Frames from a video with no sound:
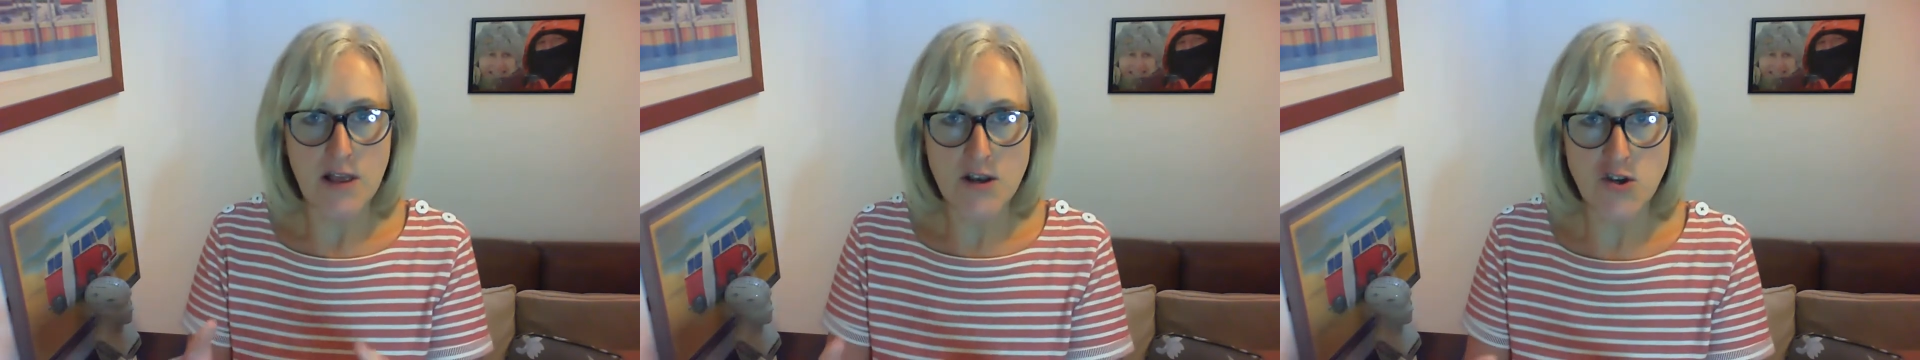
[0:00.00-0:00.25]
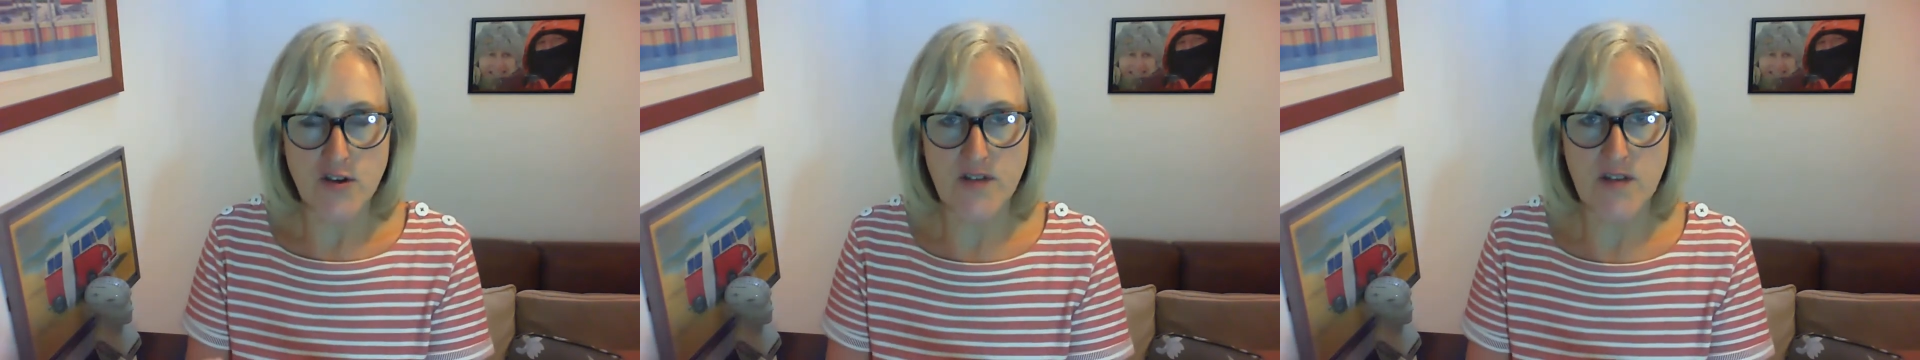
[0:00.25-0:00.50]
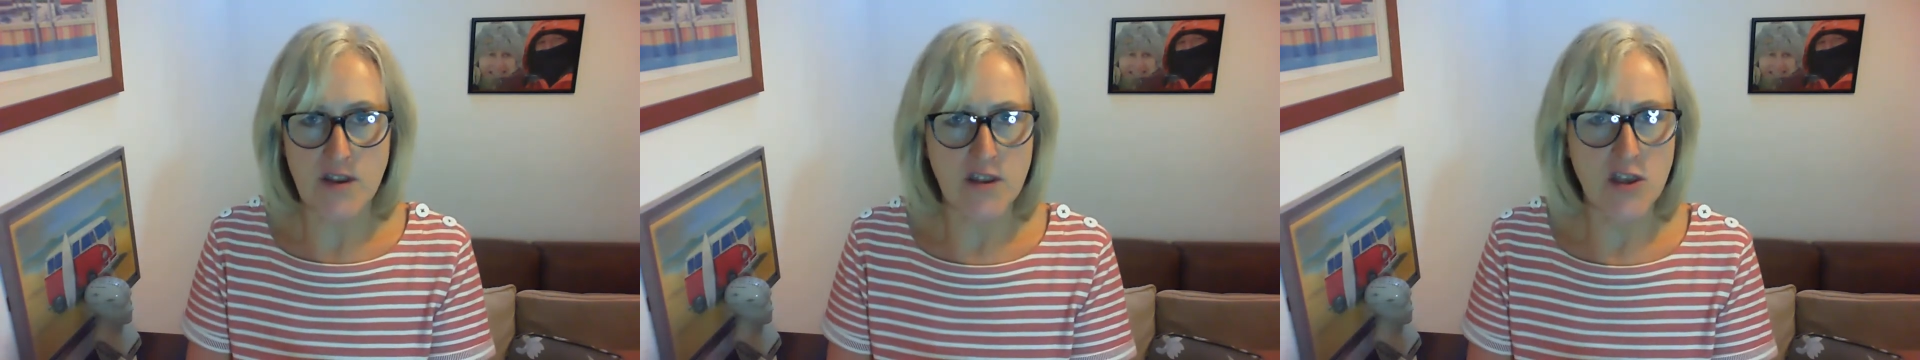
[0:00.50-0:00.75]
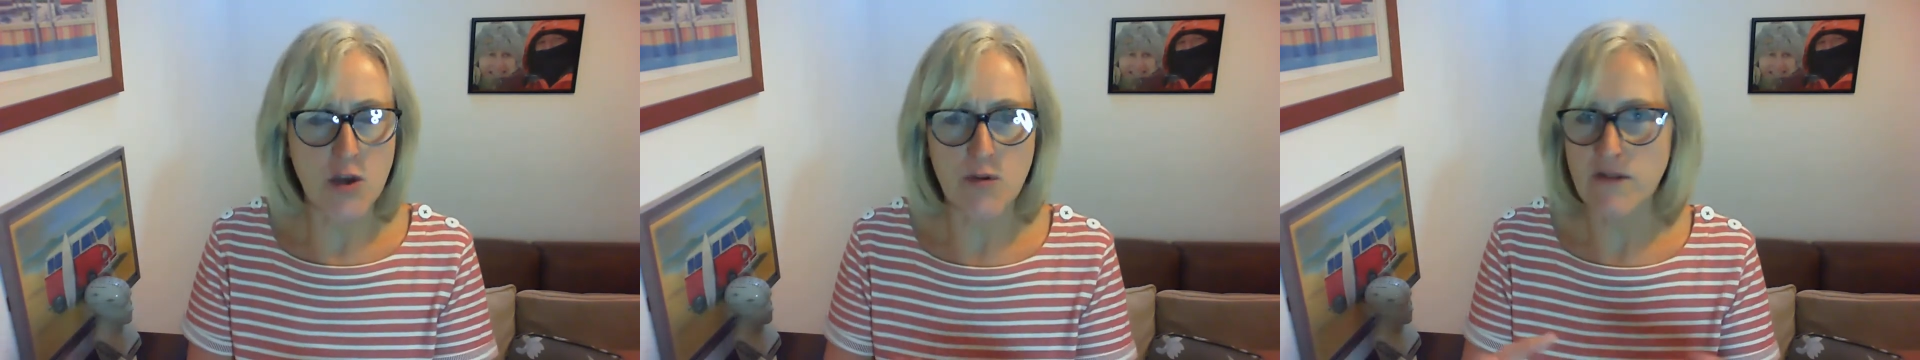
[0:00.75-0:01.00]
interested
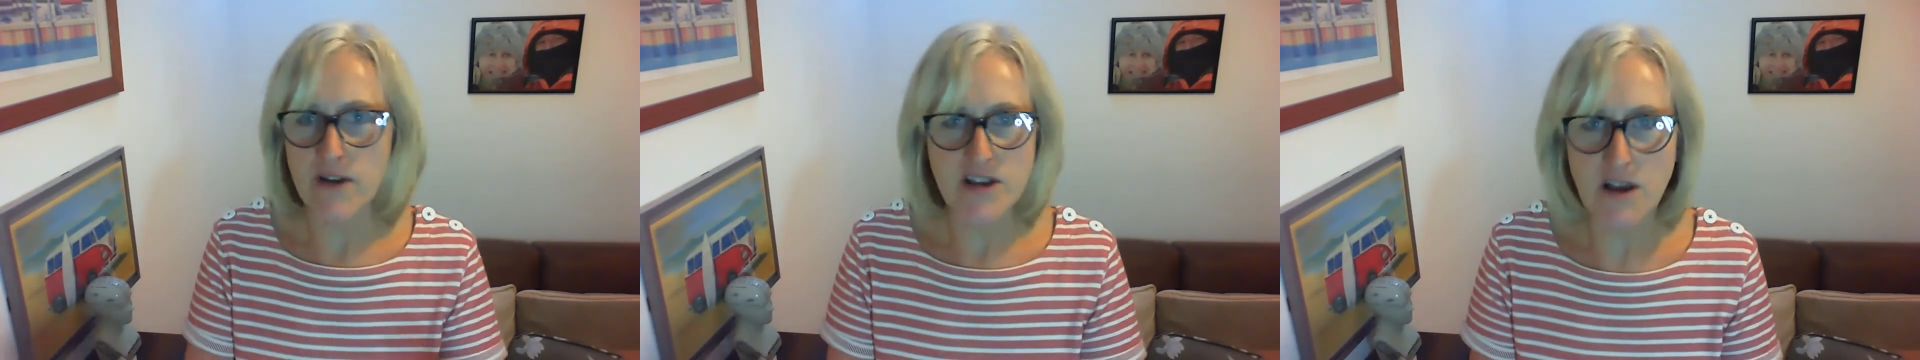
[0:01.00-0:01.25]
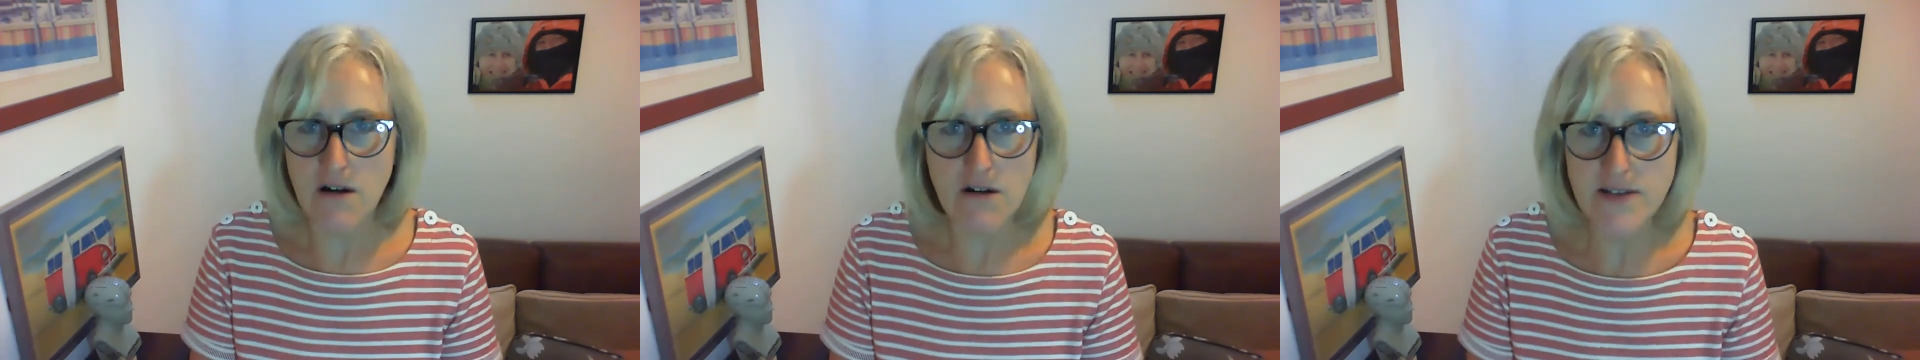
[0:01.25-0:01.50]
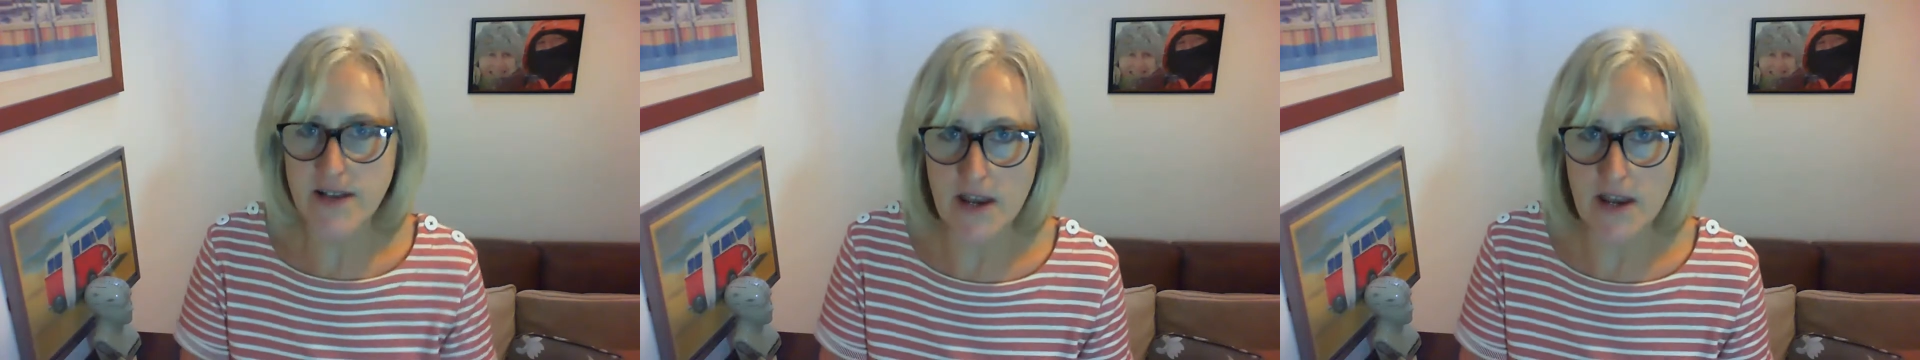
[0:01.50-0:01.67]
in you and your red cars